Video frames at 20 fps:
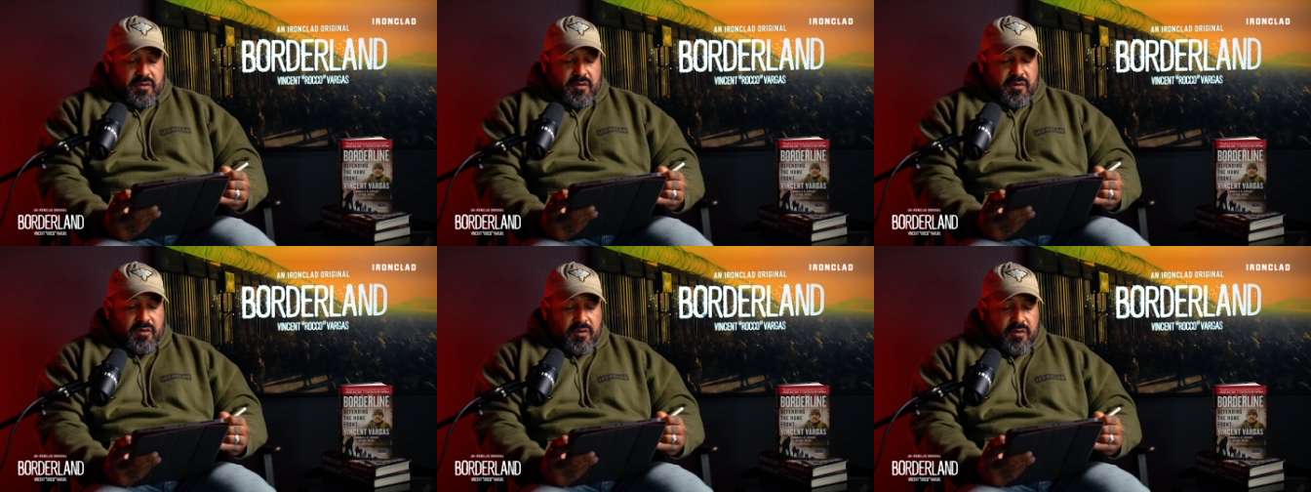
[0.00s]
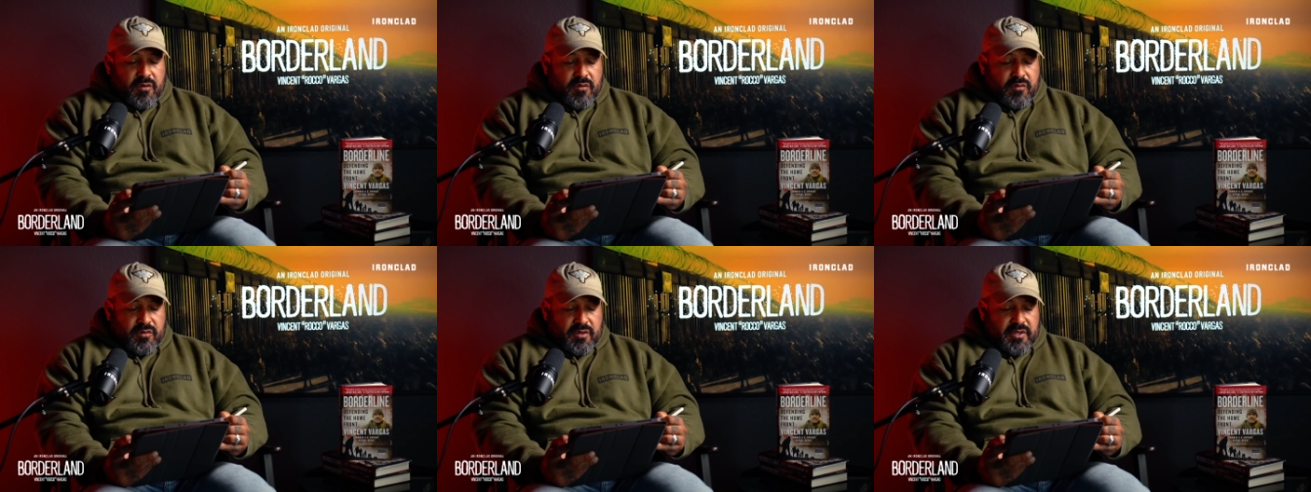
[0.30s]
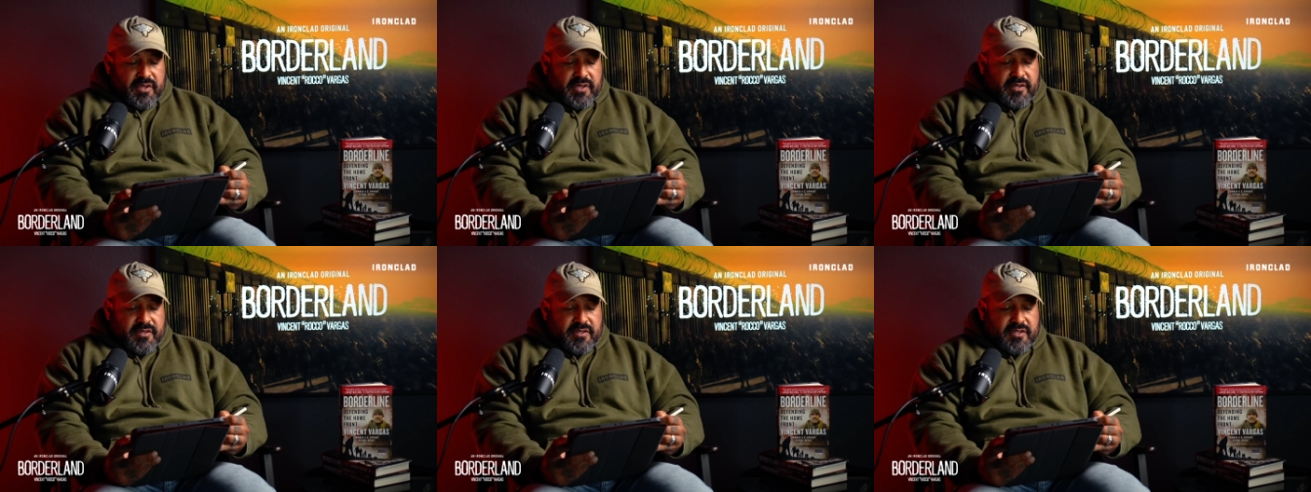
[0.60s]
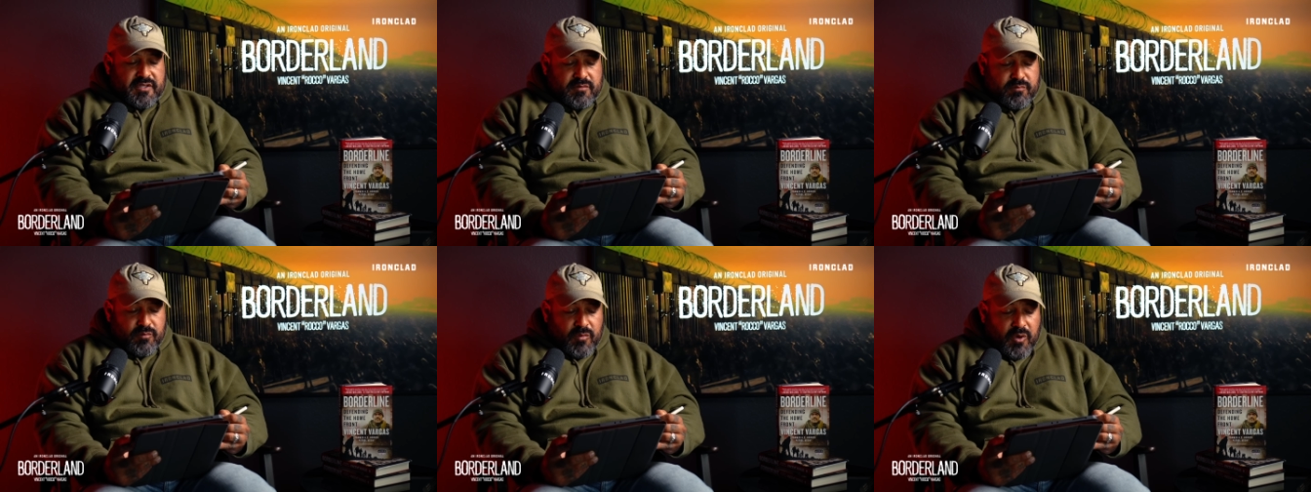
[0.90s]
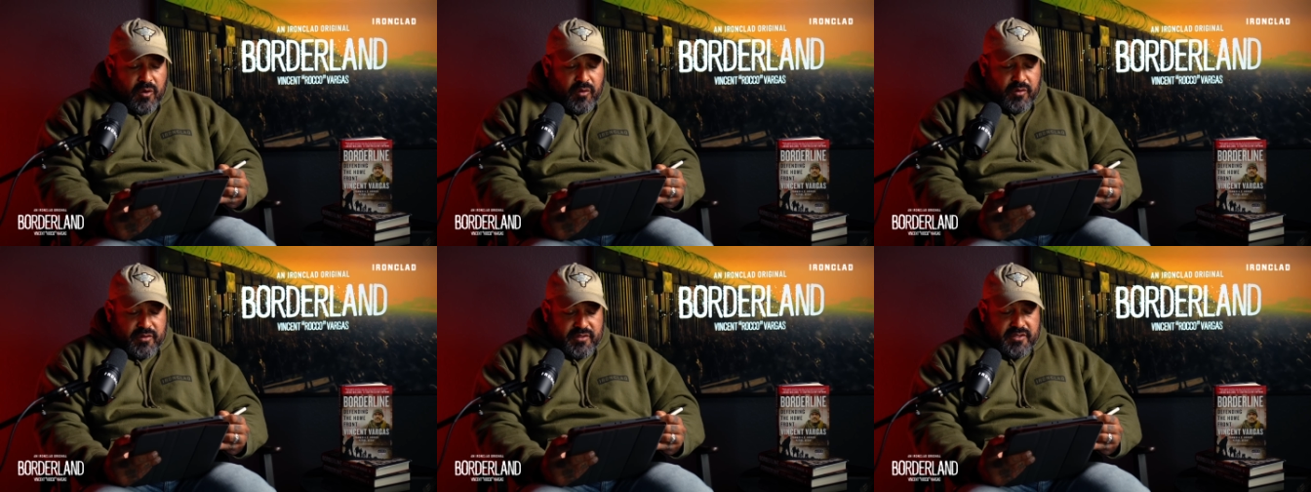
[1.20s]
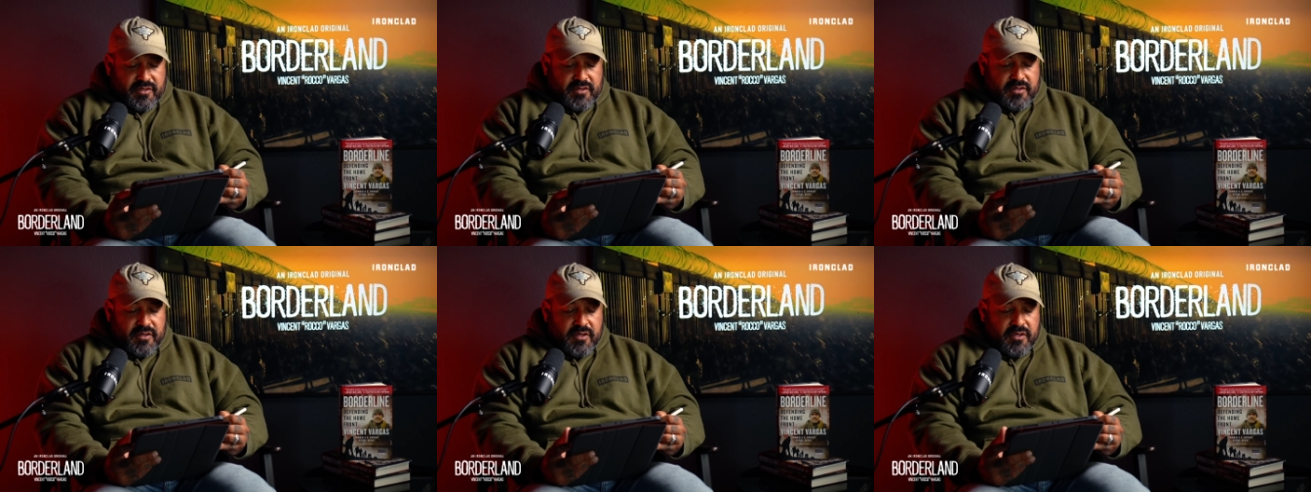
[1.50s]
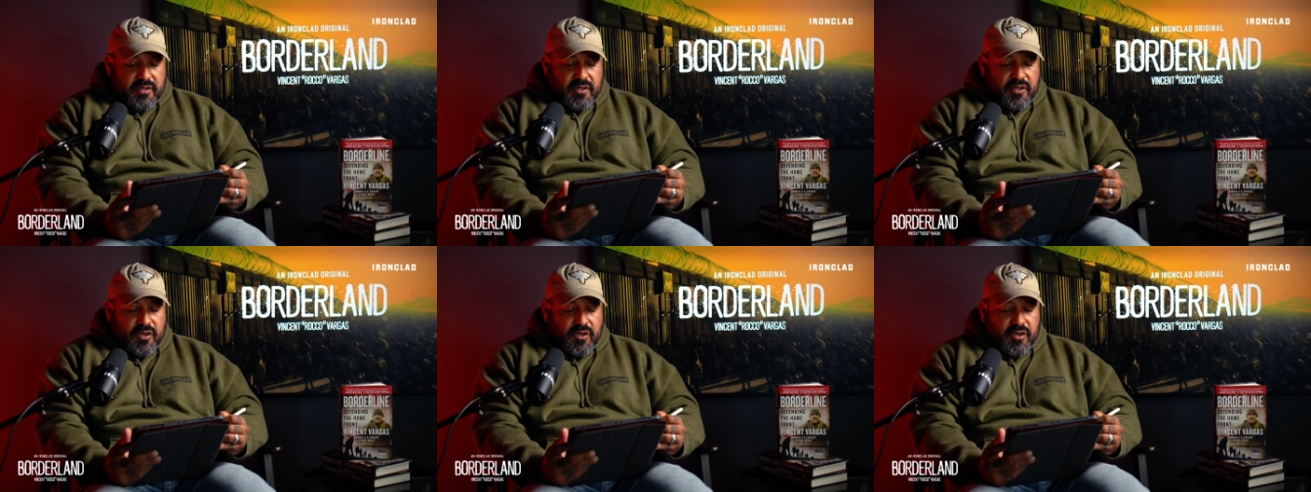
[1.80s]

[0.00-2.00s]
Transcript: Holy smokes.